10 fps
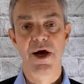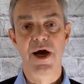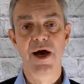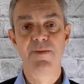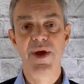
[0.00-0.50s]

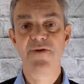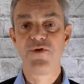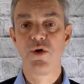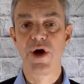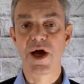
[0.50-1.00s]

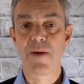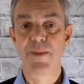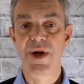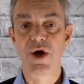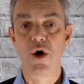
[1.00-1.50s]
If you're a
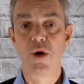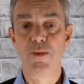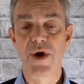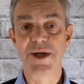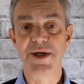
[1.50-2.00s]
company
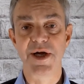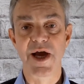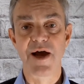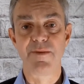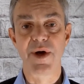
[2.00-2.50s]
operating in
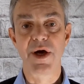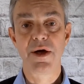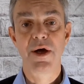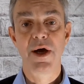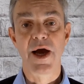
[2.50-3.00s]

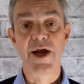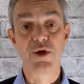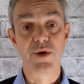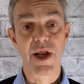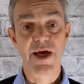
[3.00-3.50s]
Gambia and
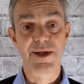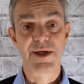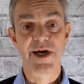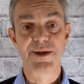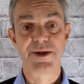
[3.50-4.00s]
you'd like
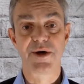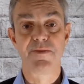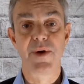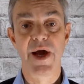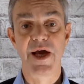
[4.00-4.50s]
to get
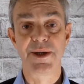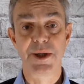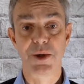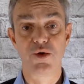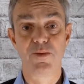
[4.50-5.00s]
some
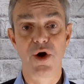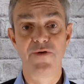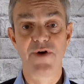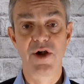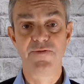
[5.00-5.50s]
additional
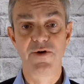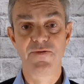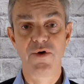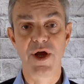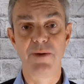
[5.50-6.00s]
profile for
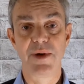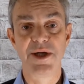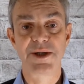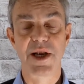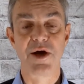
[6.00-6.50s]
free,
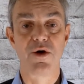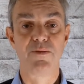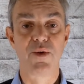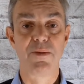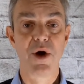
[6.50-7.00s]
please click
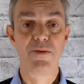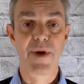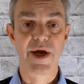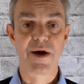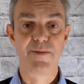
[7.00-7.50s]
on Promote
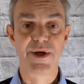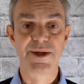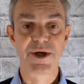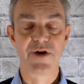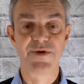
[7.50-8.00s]
My
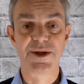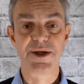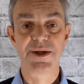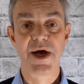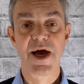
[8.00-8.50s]
Company
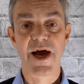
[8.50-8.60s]
Services,